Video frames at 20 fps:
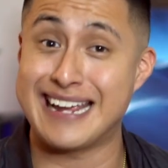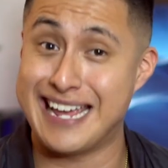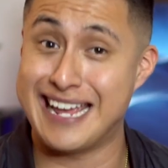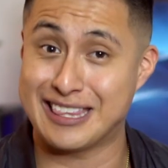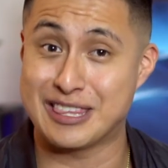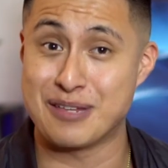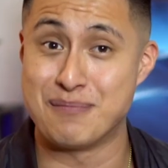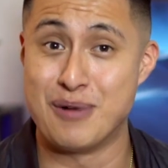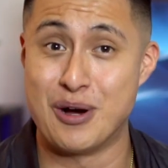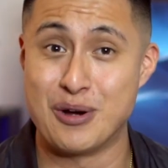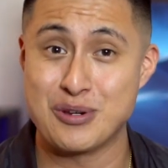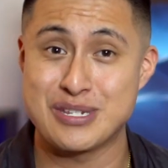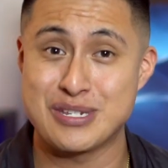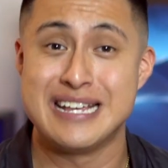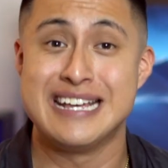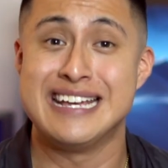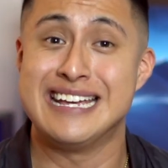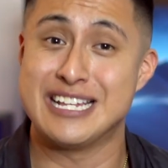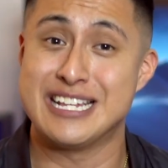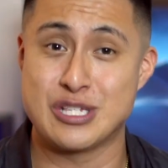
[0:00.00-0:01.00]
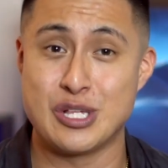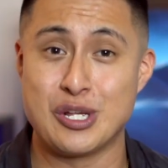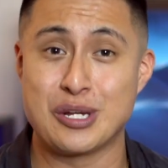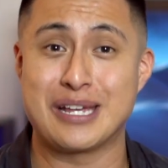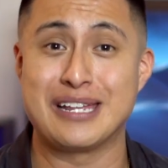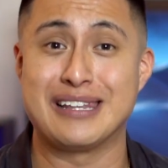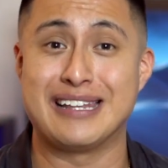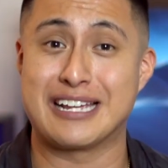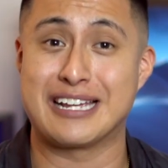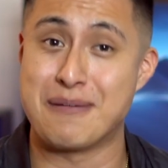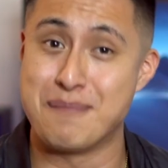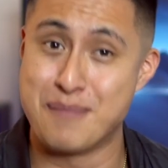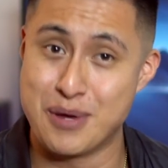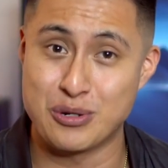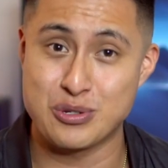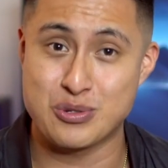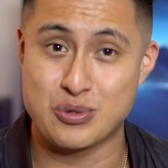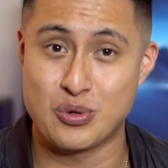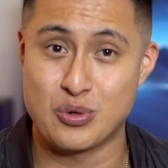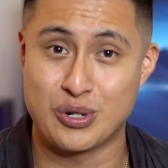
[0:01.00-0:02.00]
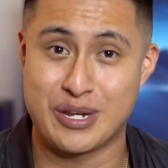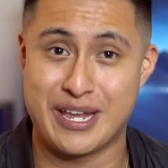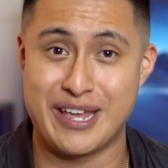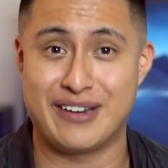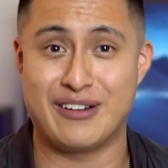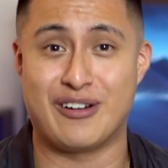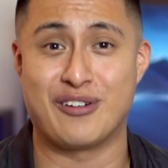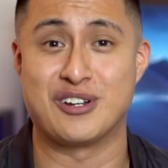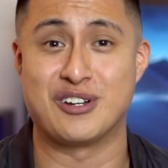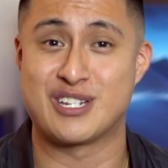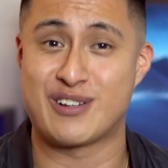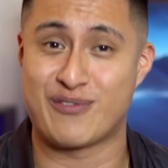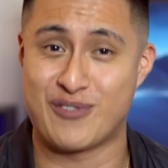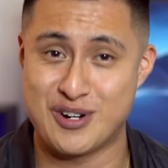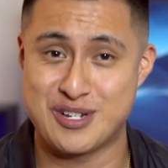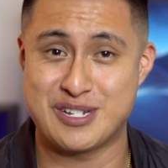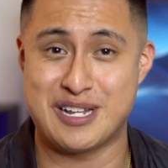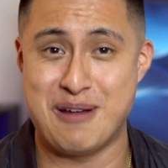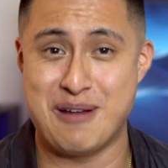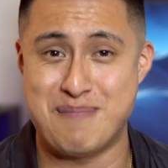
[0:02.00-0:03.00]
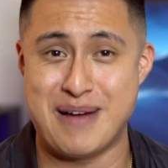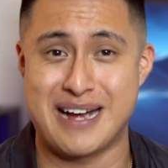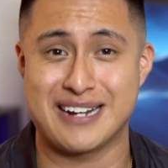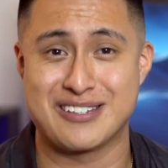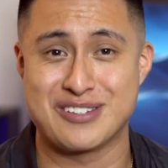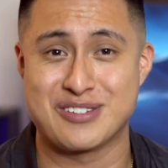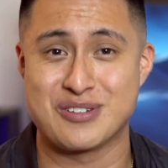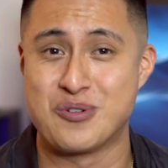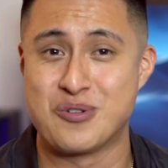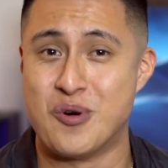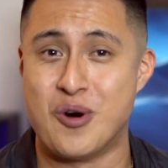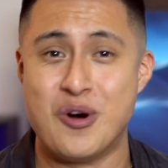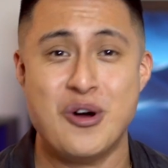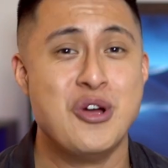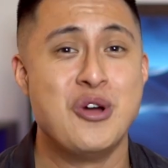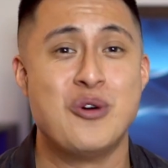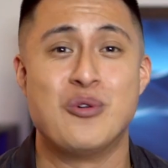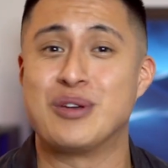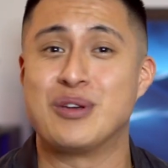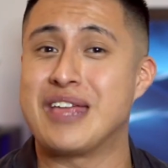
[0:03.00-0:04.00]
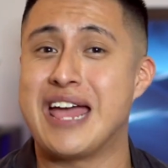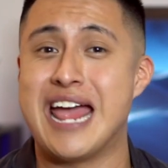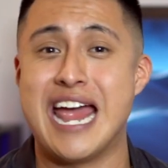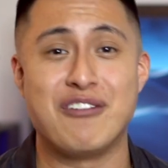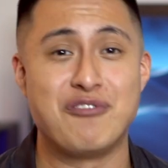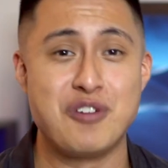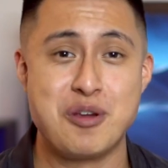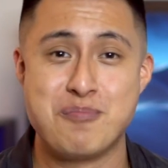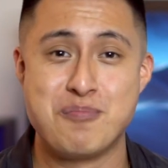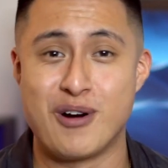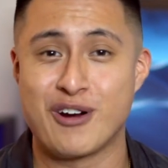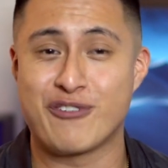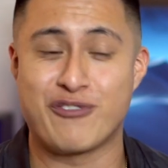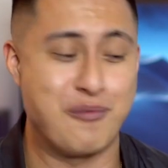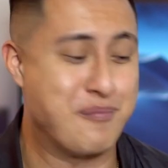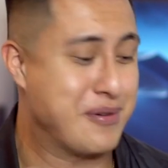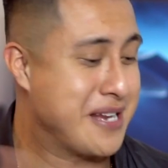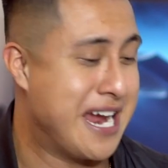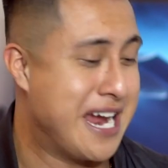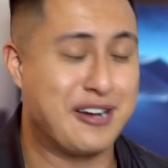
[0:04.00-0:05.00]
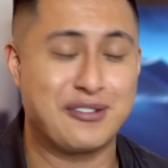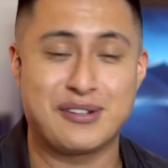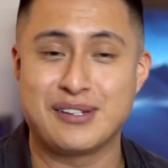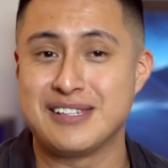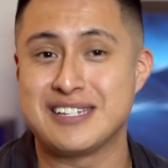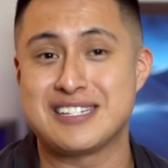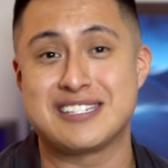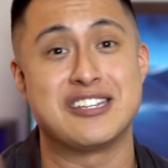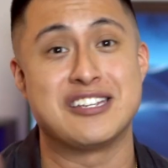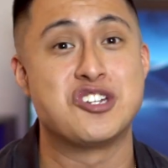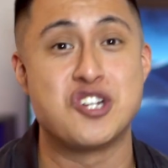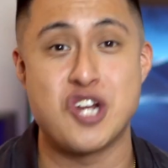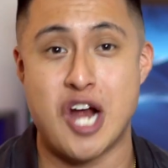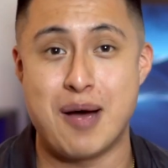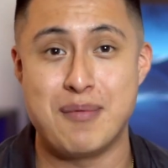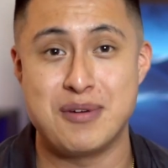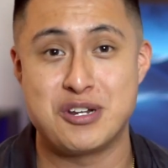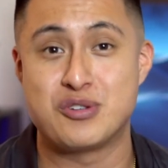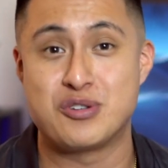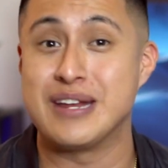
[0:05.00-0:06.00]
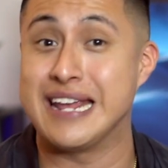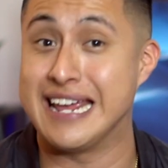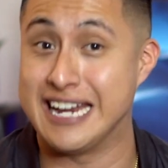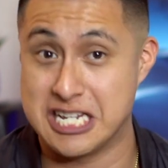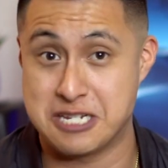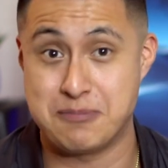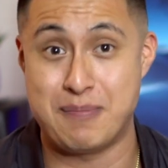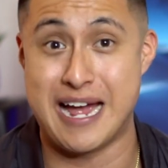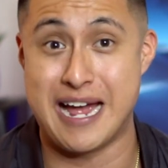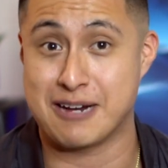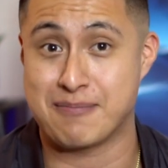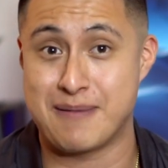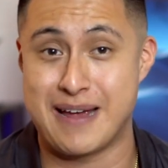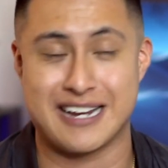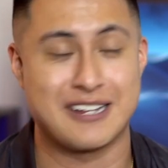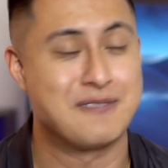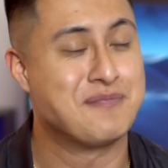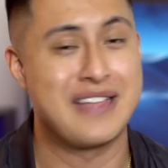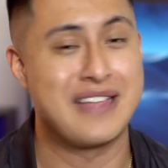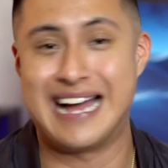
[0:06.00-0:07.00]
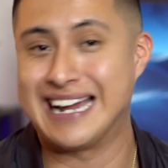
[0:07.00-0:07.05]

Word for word: I hate the most is looking like a middle school kid on his first day back to school with every book from calculus to geometry in his backpack.